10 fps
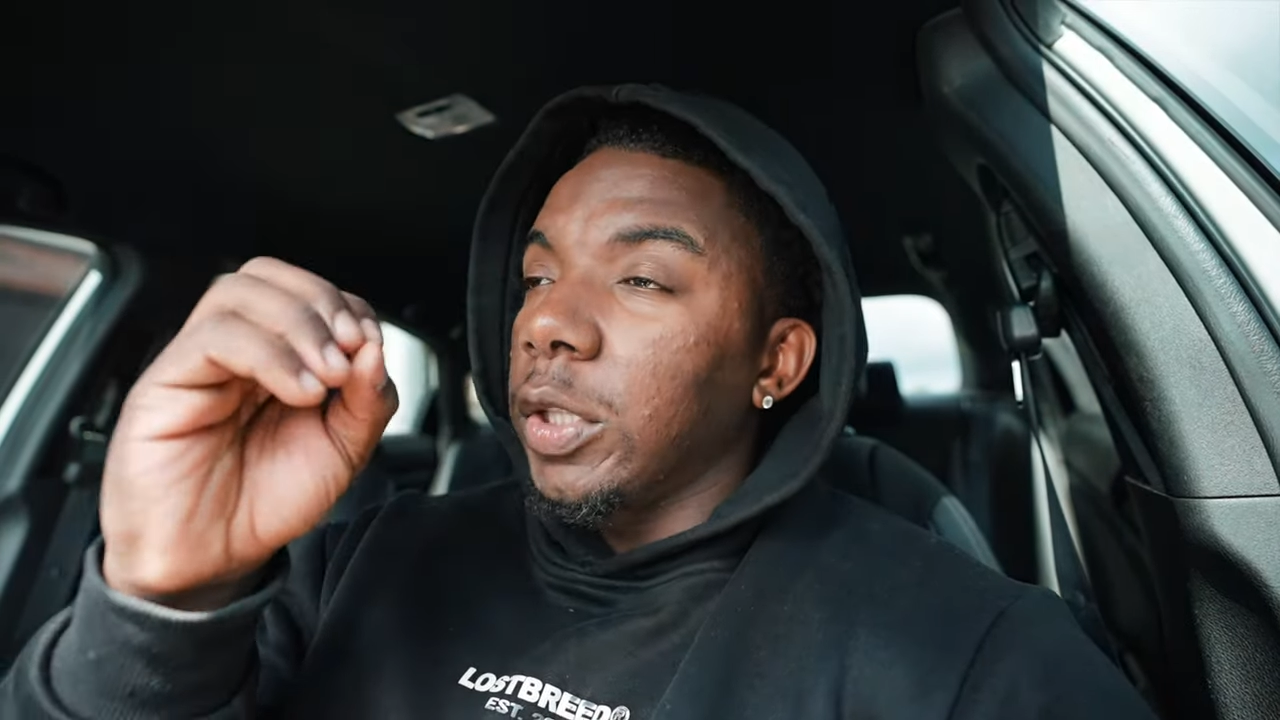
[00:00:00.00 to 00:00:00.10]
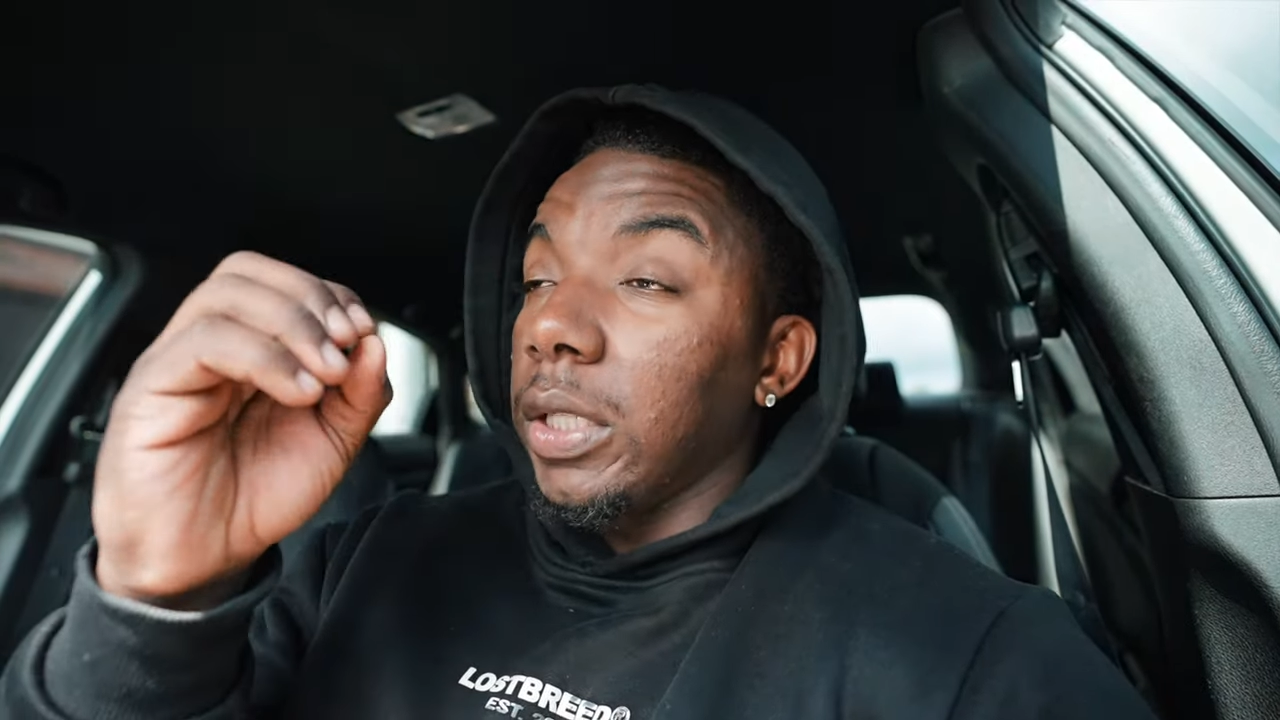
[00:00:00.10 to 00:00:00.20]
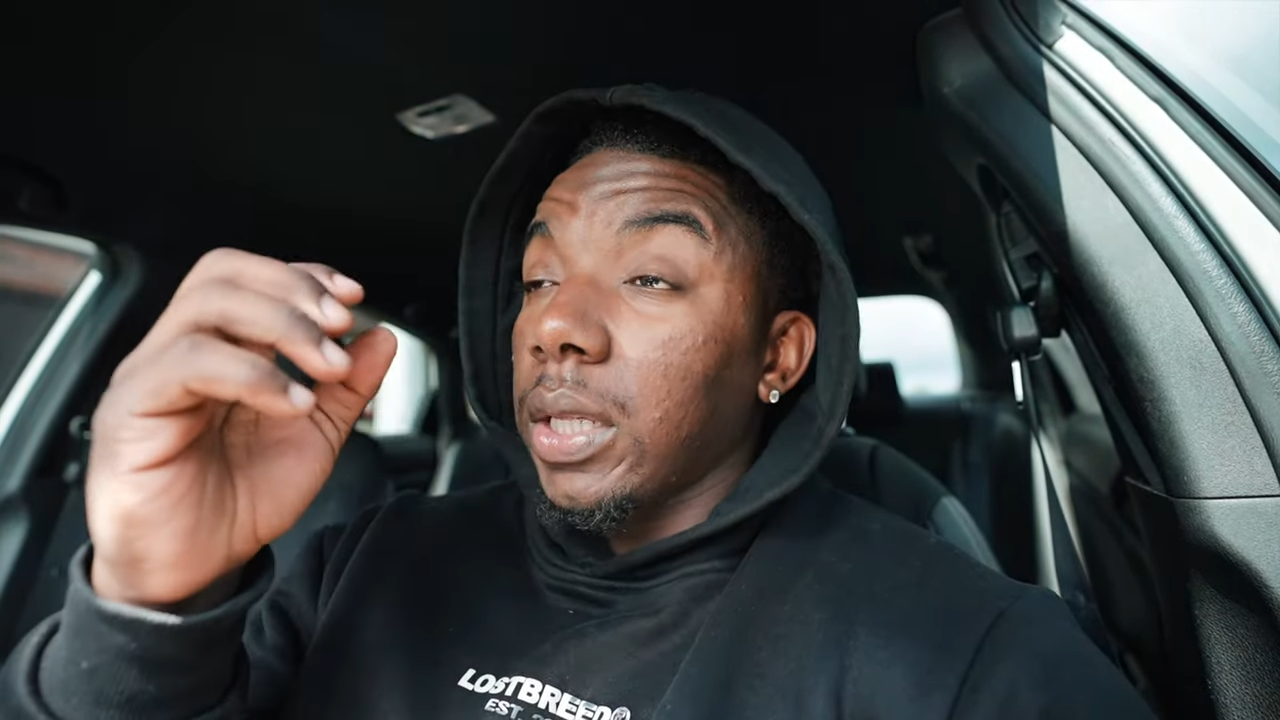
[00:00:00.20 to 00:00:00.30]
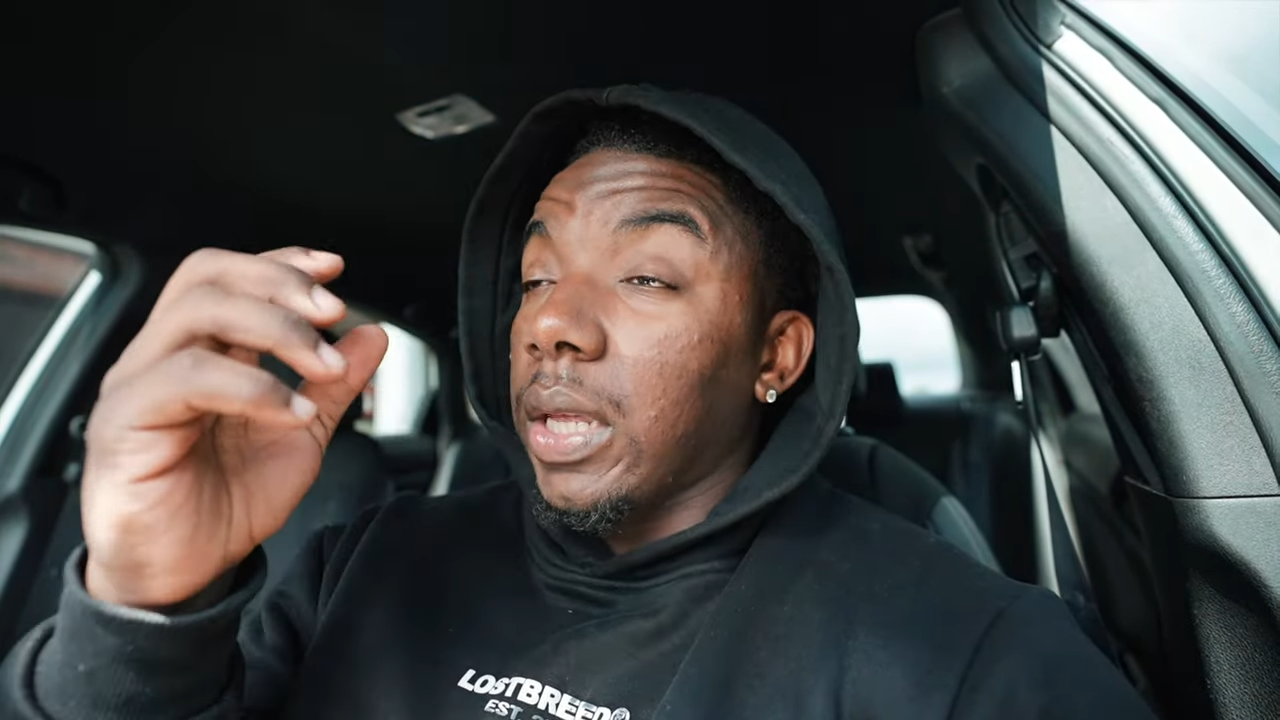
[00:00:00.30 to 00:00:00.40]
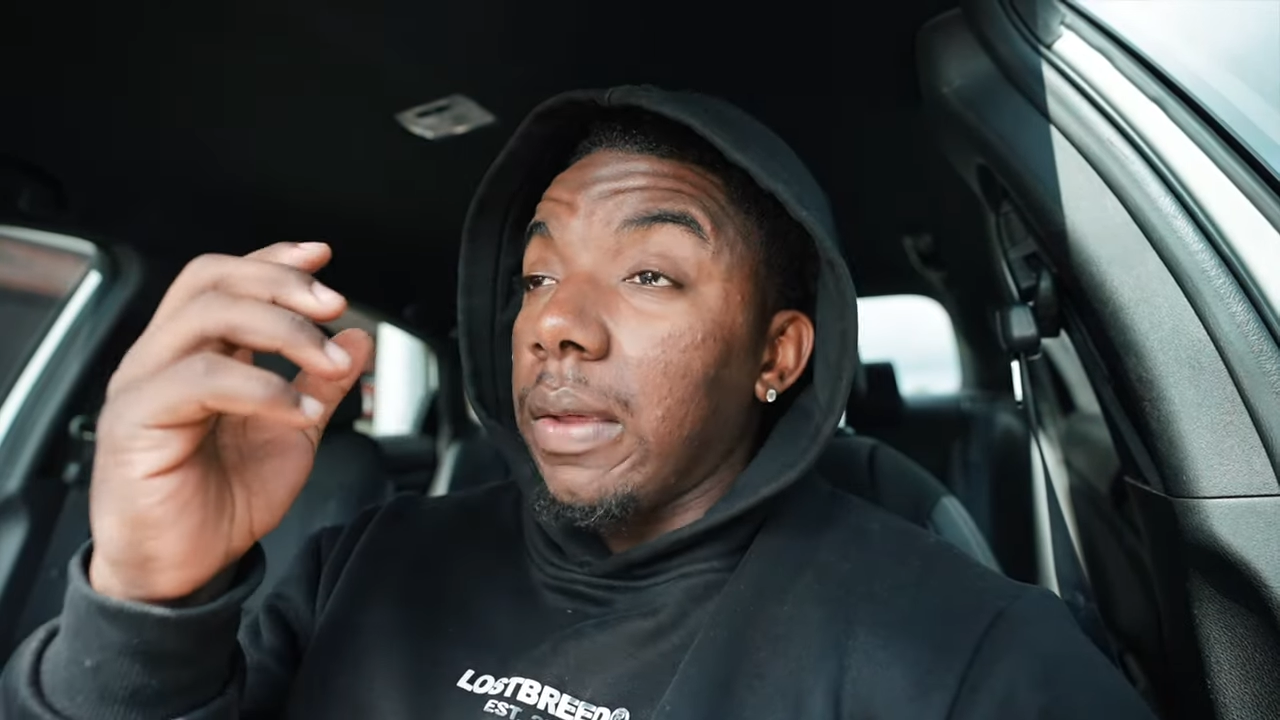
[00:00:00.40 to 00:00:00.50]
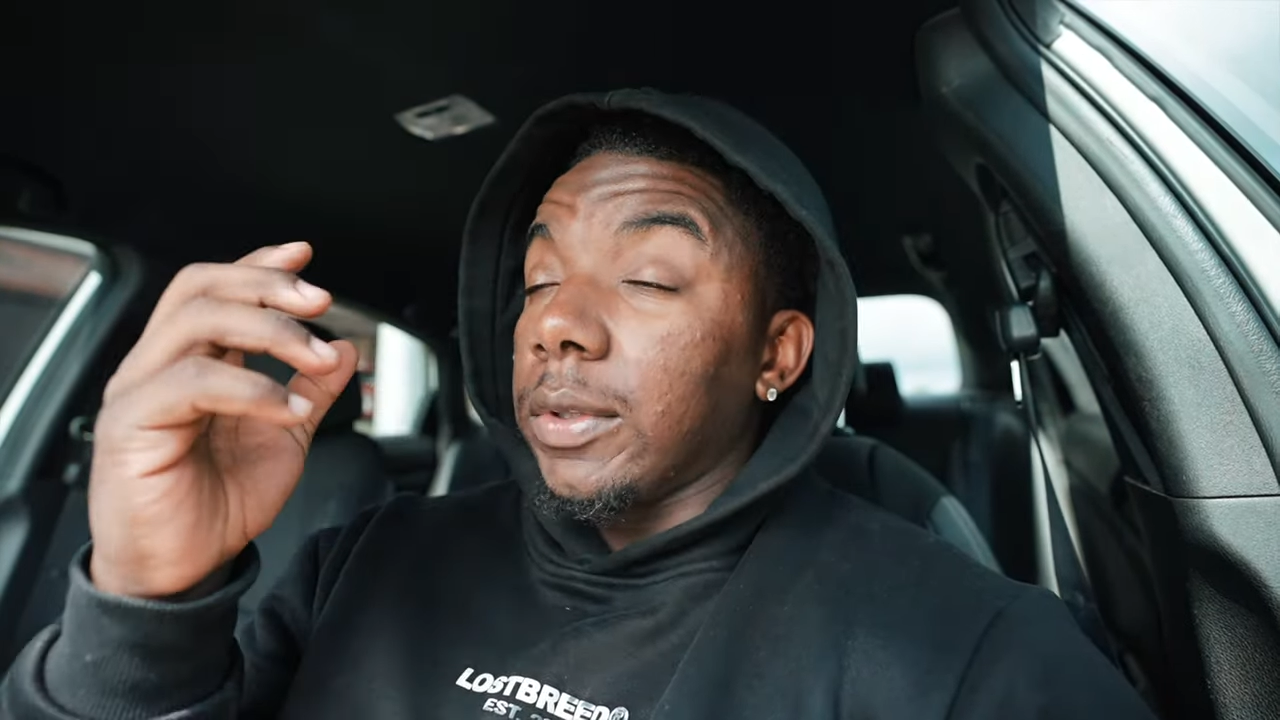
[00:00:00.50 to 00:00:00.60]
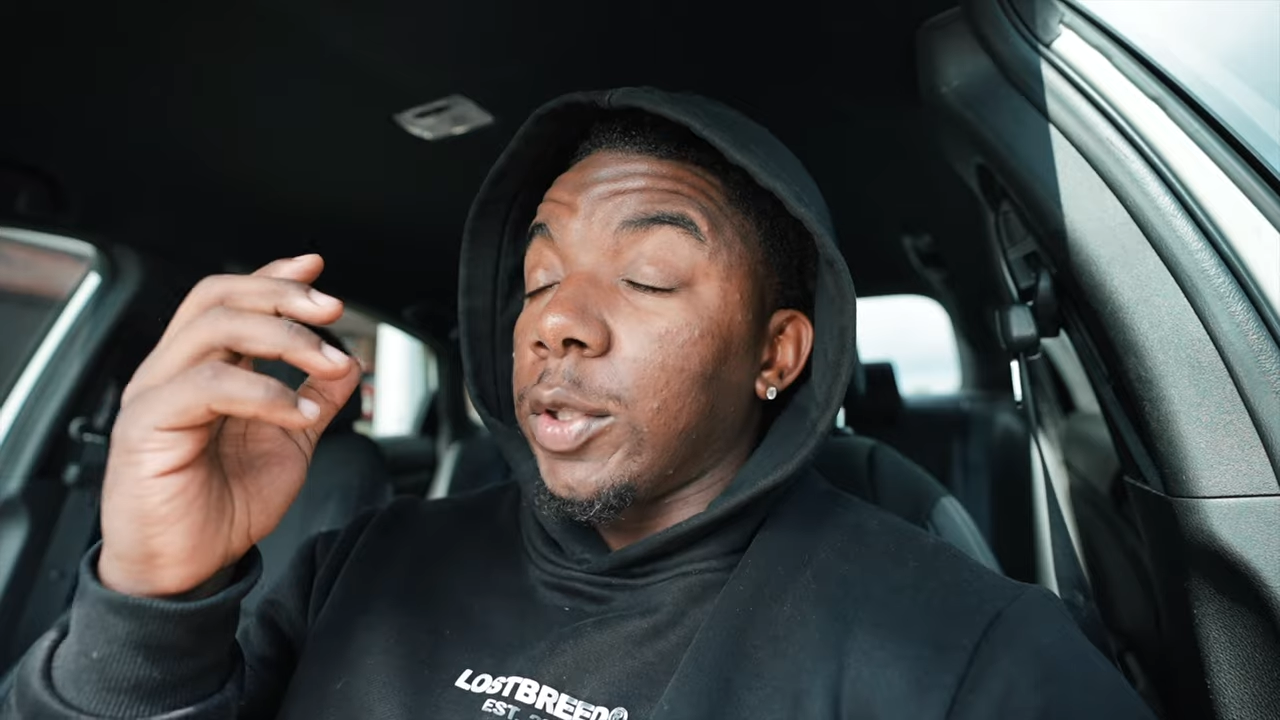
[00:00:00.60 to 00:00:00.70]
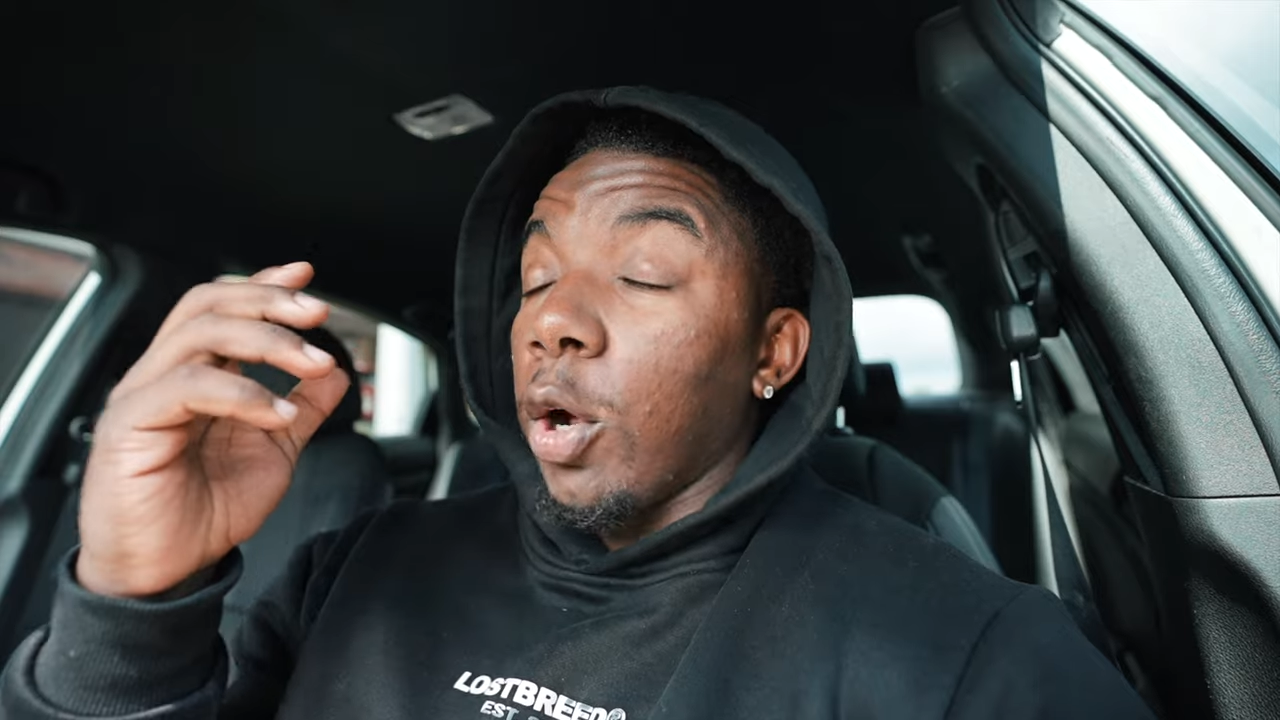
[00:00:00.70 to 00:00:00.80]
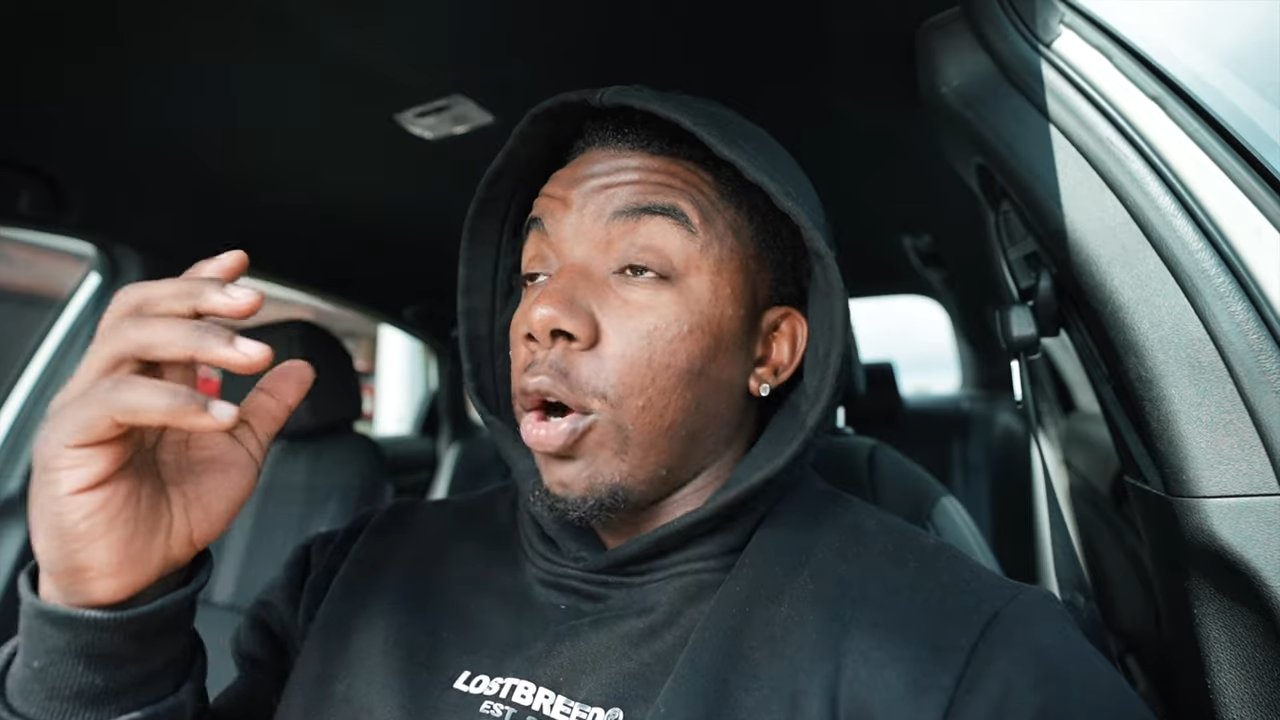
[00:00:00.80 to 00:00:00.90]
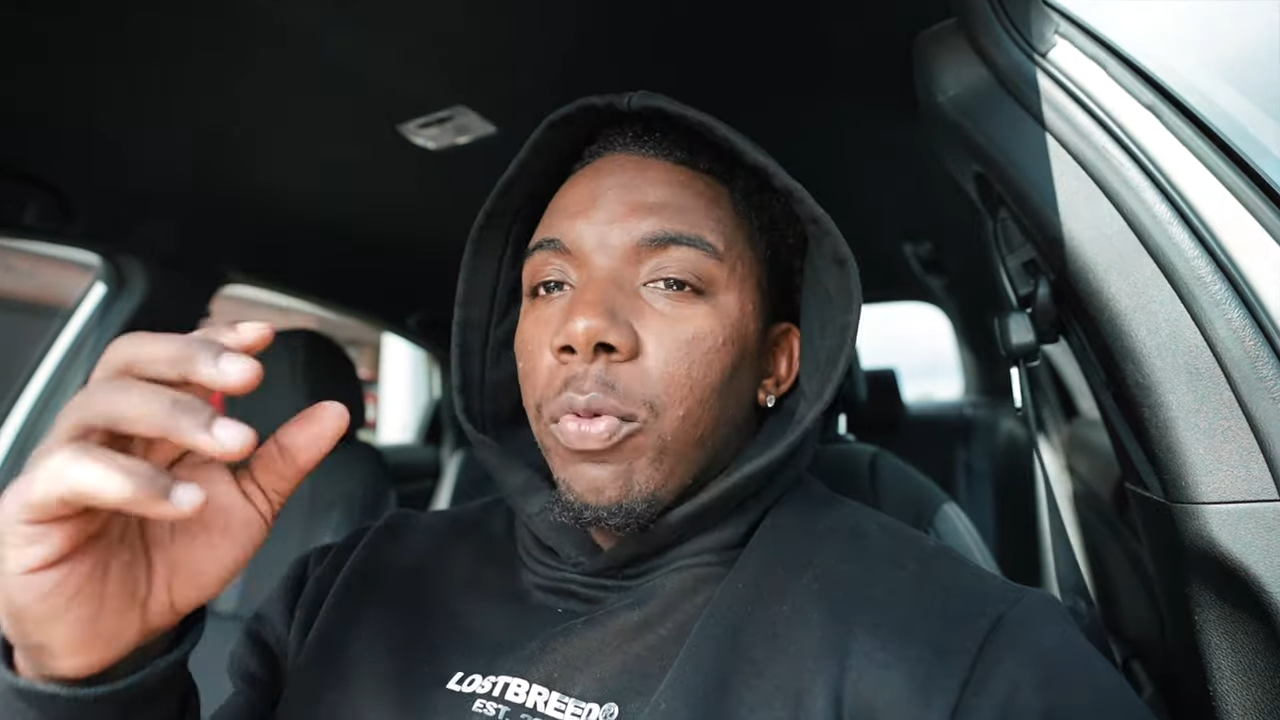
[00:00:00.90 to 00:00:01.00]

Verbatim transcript: jeez, I can't even talk.